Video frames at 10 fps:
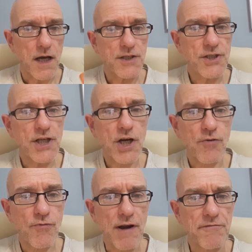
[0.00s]
a
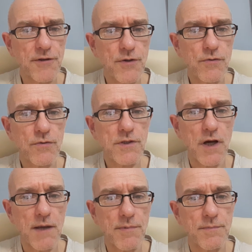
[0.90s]
geographical
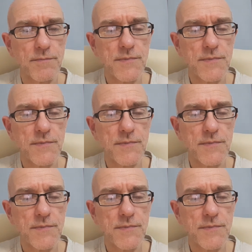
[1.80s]
type